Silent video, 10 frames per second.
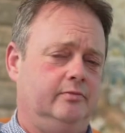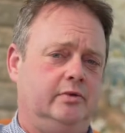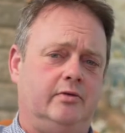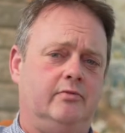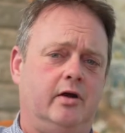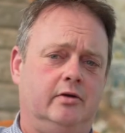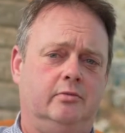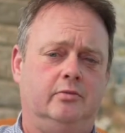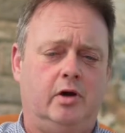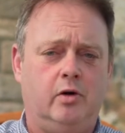then
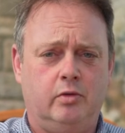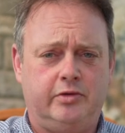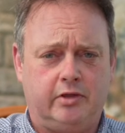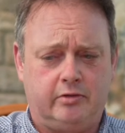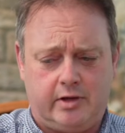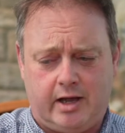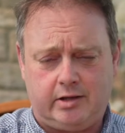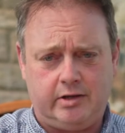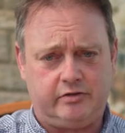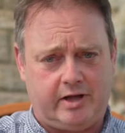run the whole thing through
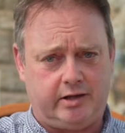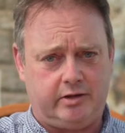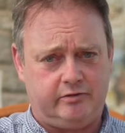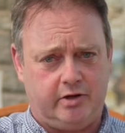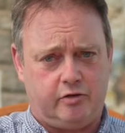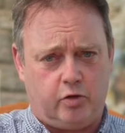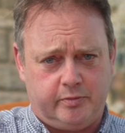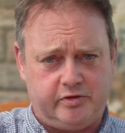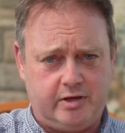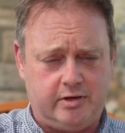Catalyst. Catalyst then
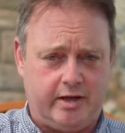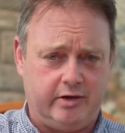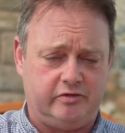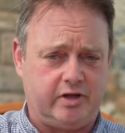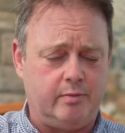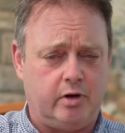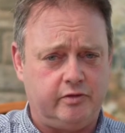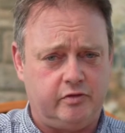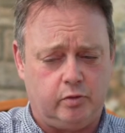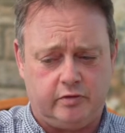crops in and it
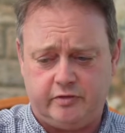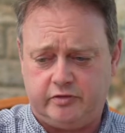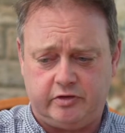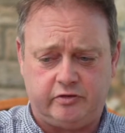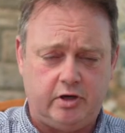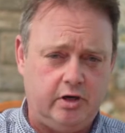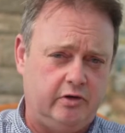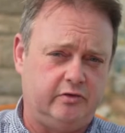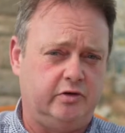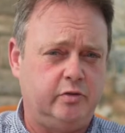stabilizes all the footage.
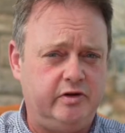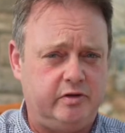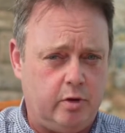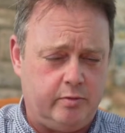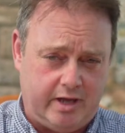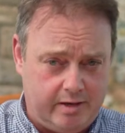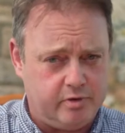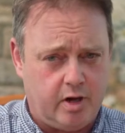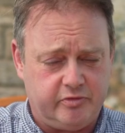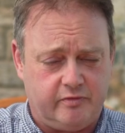So a 20mm again
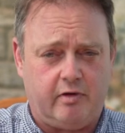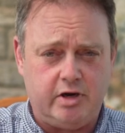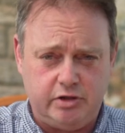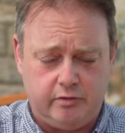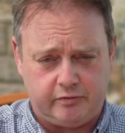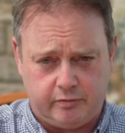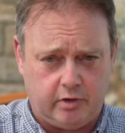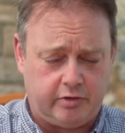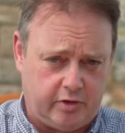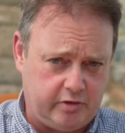becomes a very useful
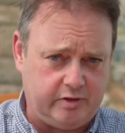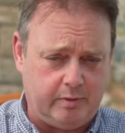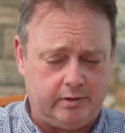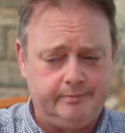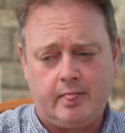30mm.